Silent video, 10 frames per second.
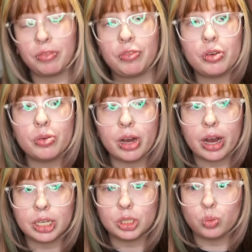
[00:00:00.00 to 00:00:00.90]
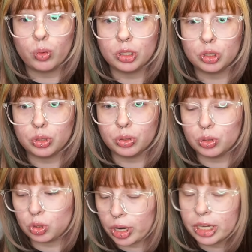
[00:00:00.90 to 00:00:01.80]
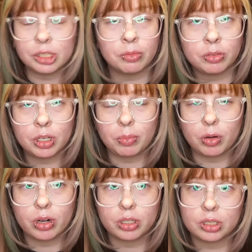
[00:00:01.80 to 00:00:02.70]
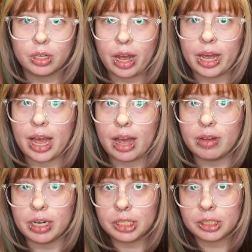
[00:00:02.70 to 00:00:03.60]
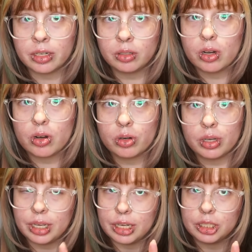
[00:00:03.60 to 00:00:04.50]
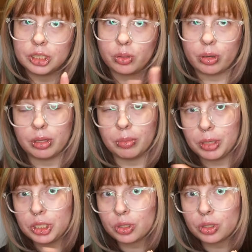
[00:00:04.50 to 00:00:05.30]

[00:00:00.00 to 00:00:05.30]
If you guys want to try some of their products, I have a discount code. It's raccoon.